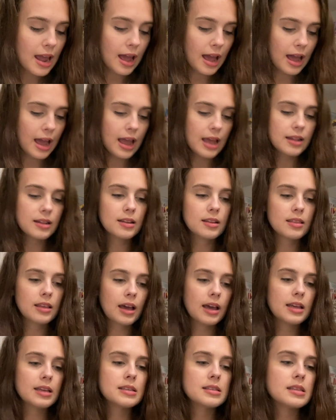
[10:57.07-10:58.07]
and
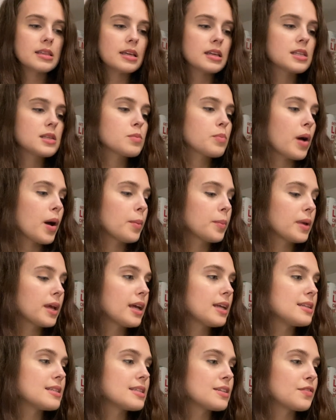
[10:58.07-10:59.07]
that is this
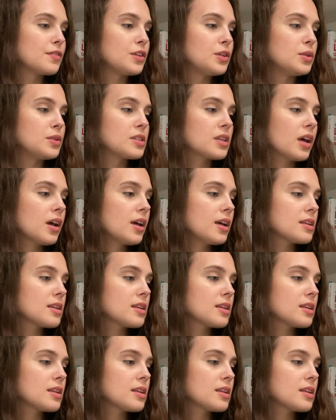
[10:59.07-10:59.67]
pumpkin diffuser.